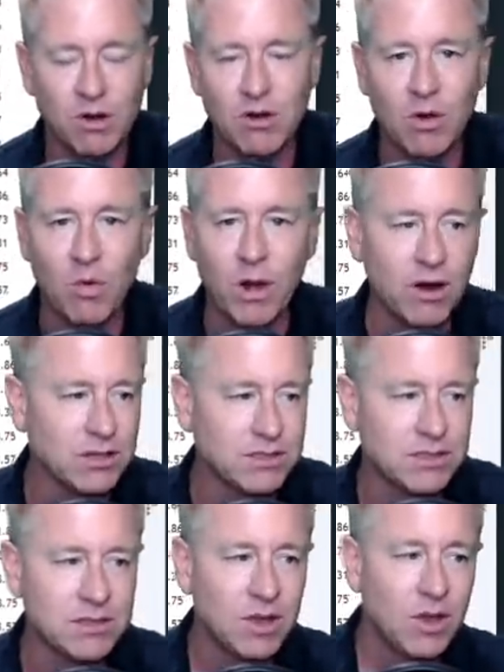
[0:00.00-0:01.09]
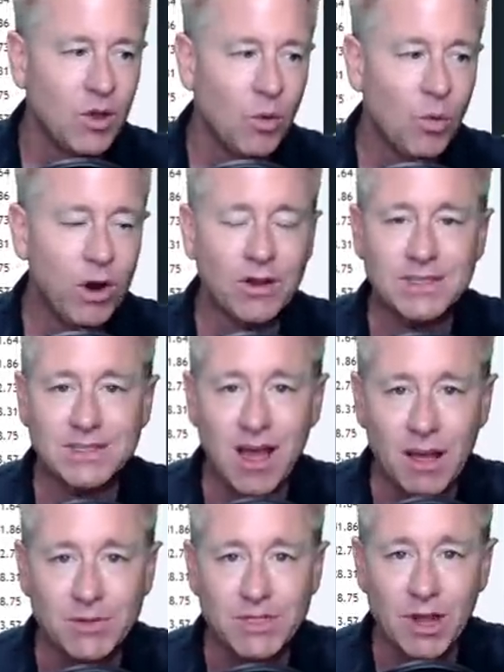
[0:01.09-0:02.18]
We don't know where it's where it
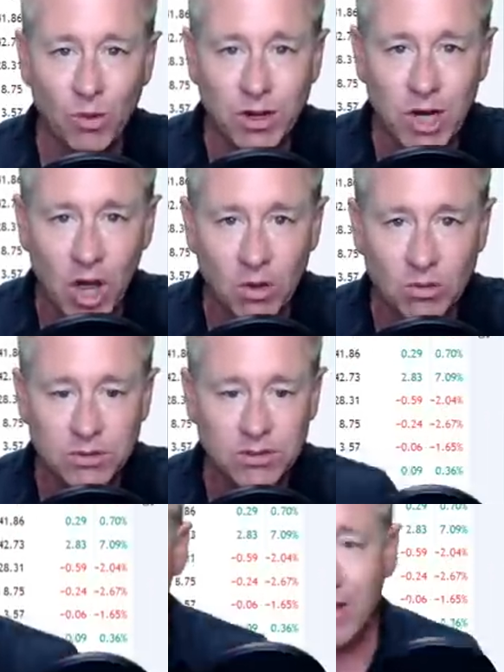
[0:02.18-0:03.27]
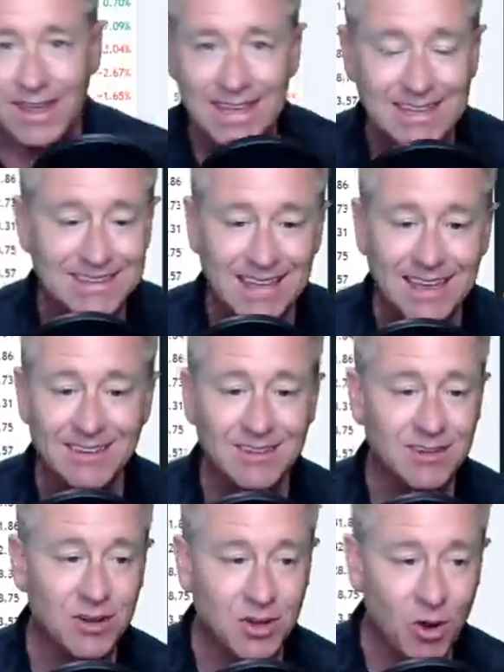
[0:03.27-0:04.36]
stops. No one knows. All I can say is
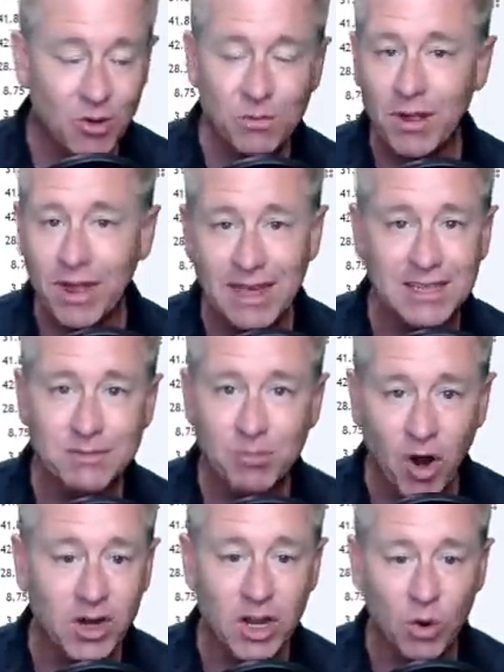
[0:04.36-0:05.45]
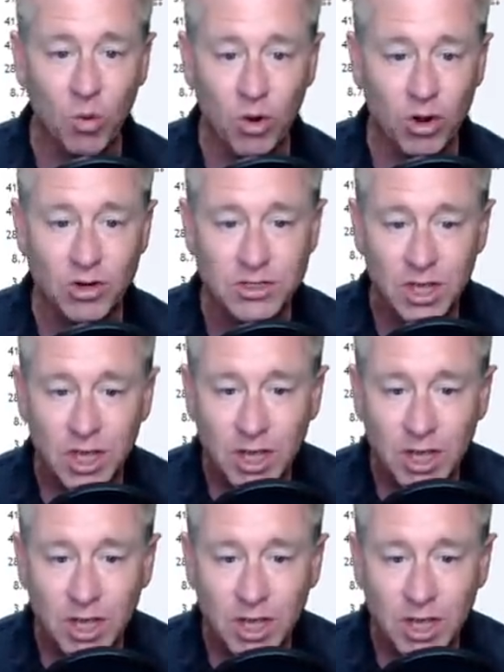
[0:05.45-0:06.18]
don't place market orders.